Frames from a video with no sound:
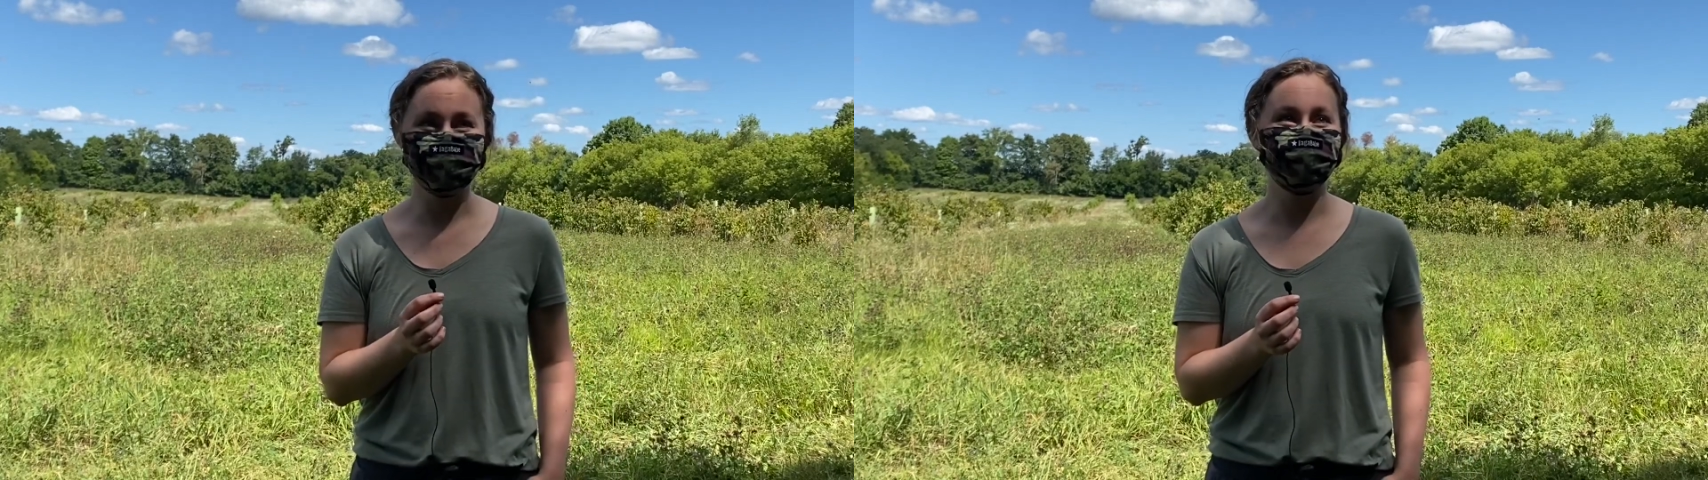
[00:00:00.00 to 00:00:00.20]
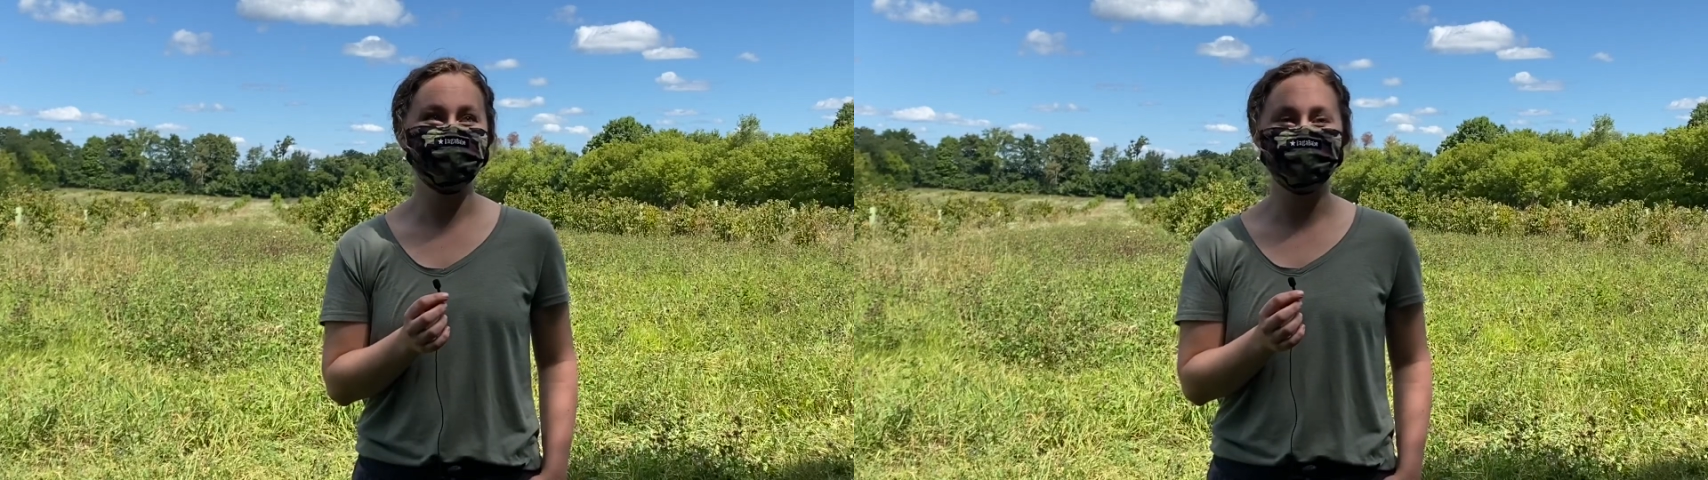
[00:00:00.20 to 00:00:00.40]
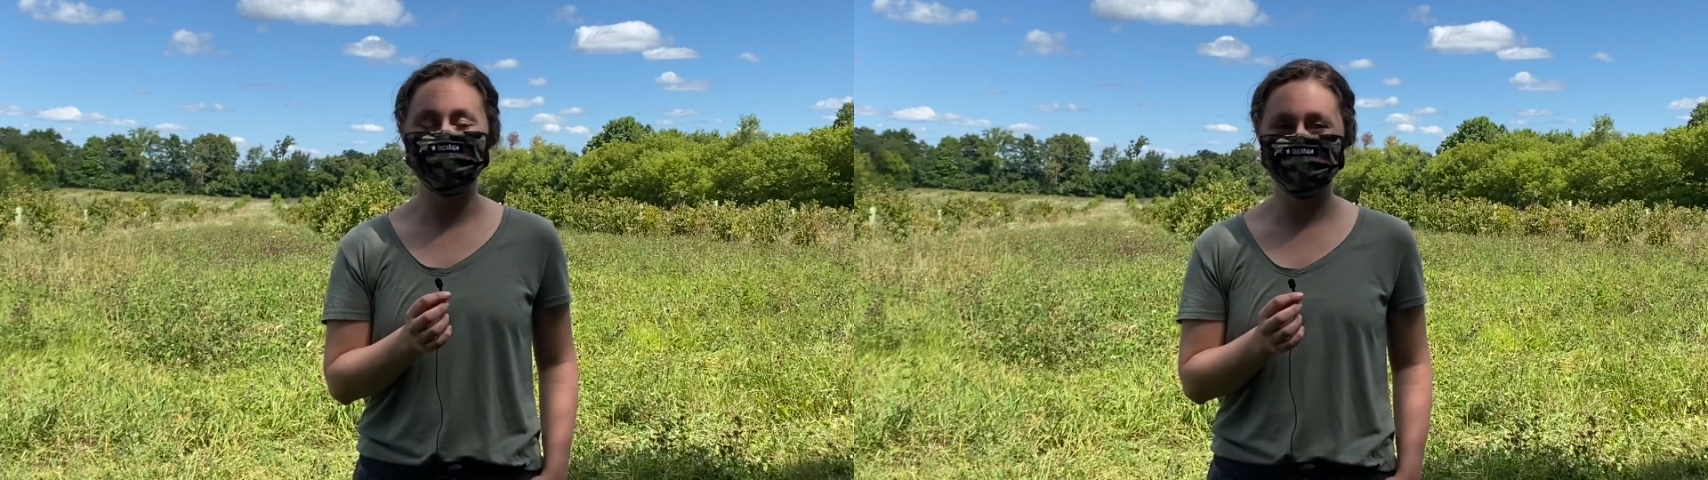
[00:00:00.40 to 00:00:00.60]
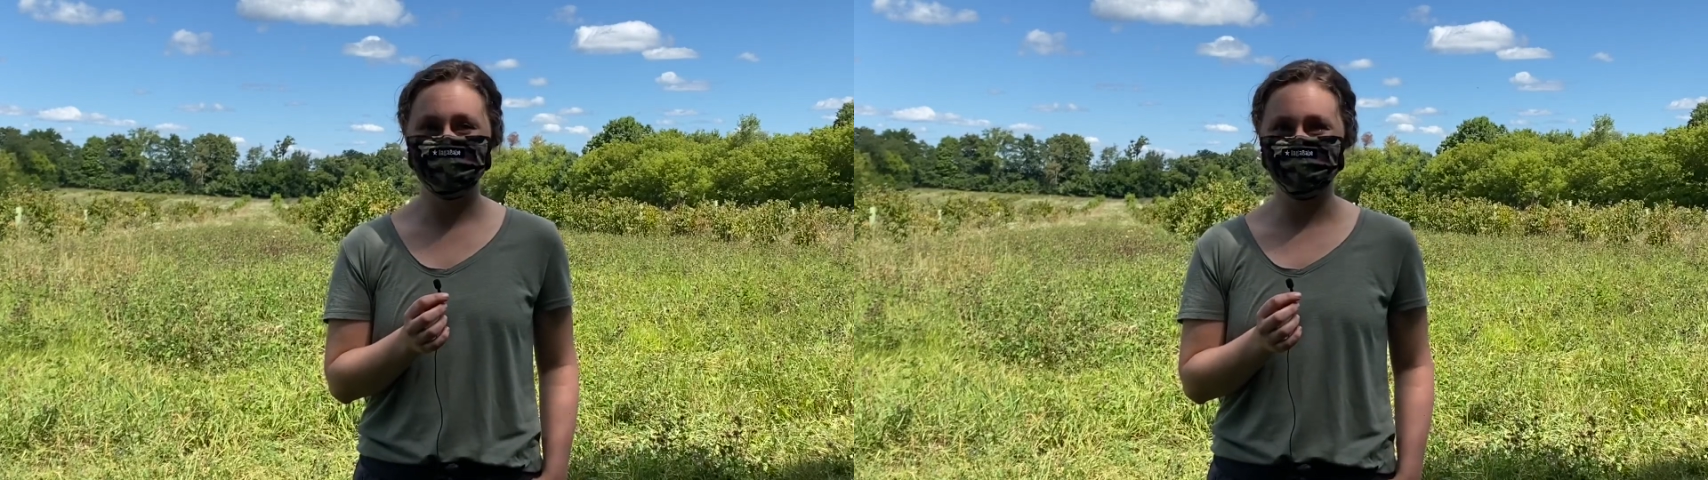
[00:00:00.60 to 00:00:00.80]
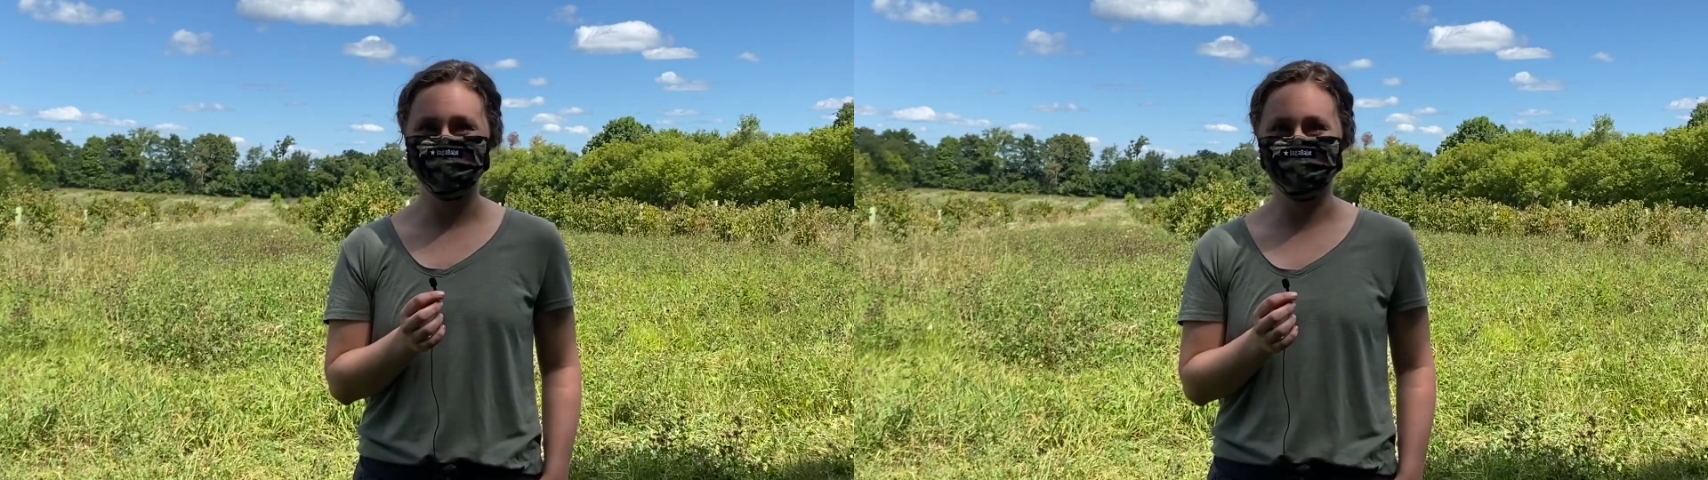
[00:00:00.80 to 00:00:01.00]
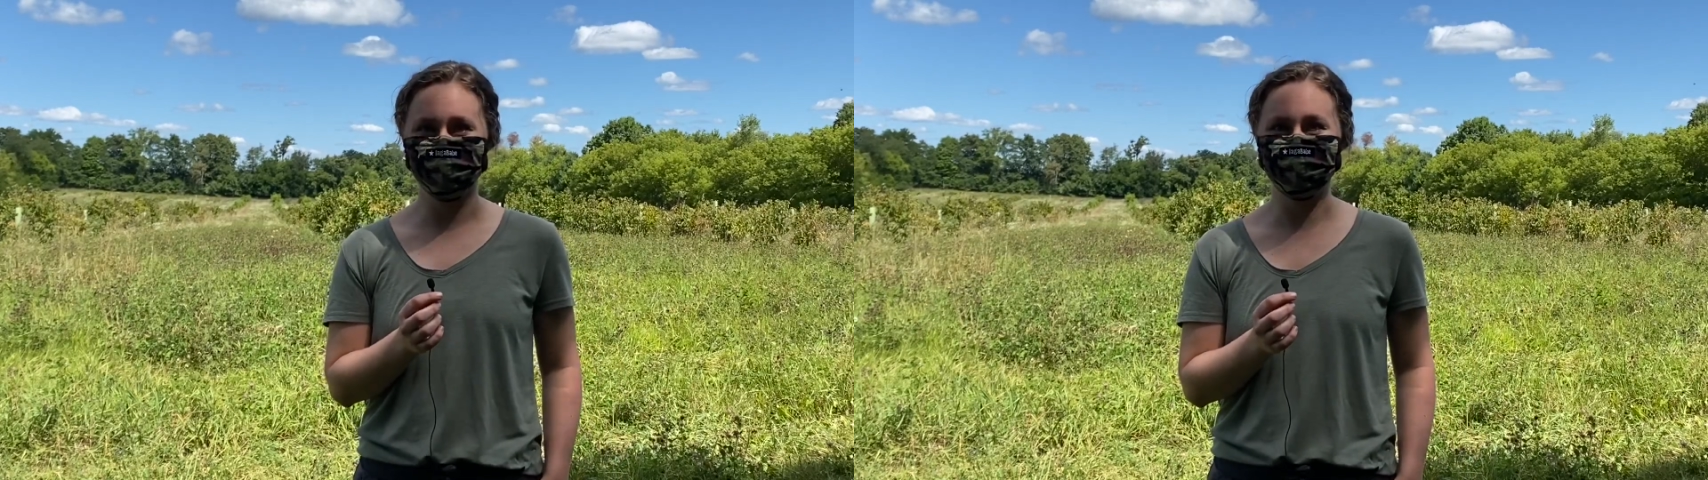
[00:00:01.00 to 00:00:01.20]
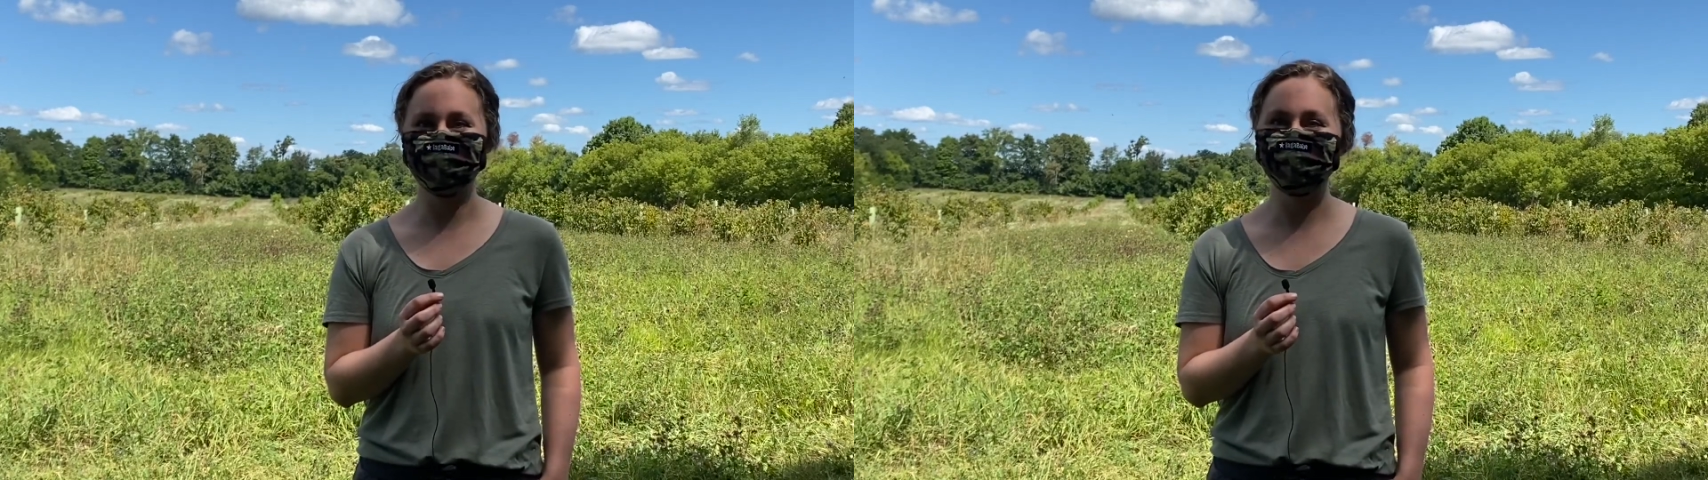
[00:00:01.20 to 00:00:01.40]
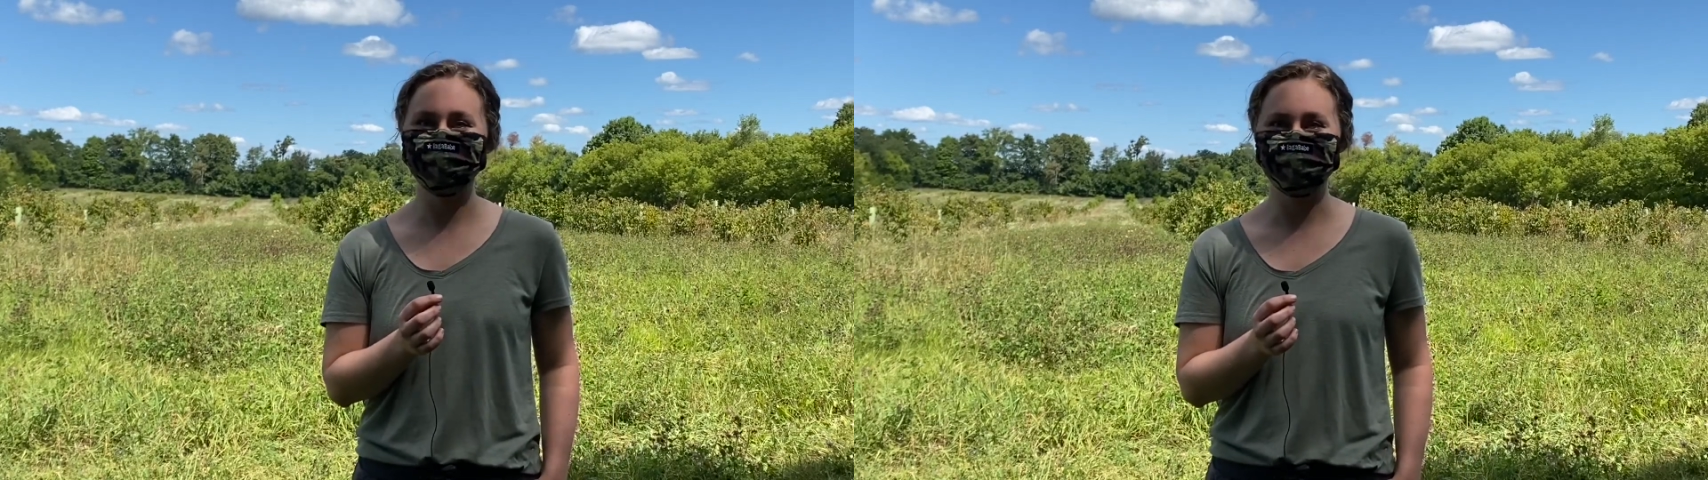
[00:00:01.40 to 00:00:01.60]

soil organic matter